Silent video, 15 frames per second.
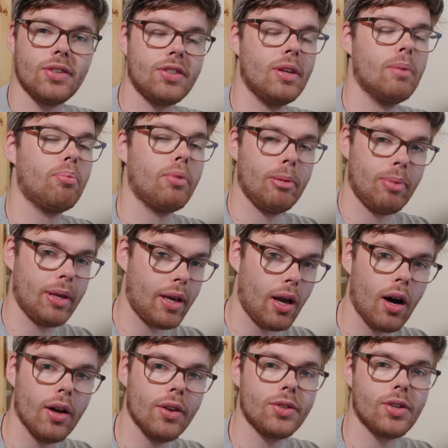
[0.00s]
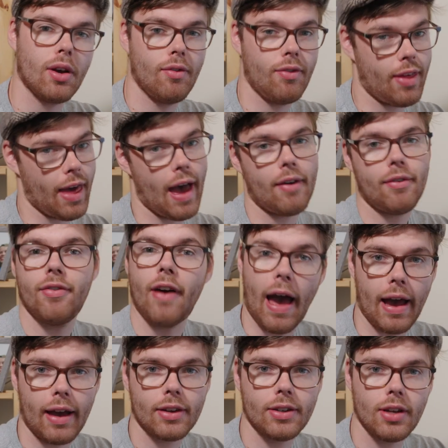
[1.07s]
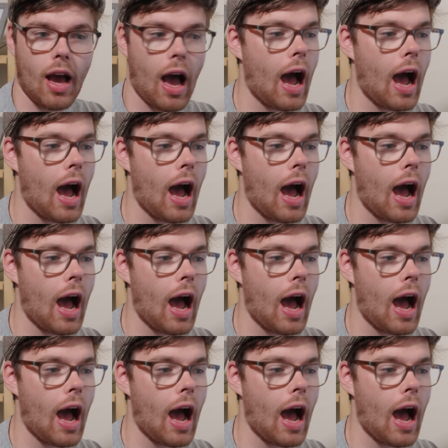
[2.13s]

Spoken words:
simply because of that fact.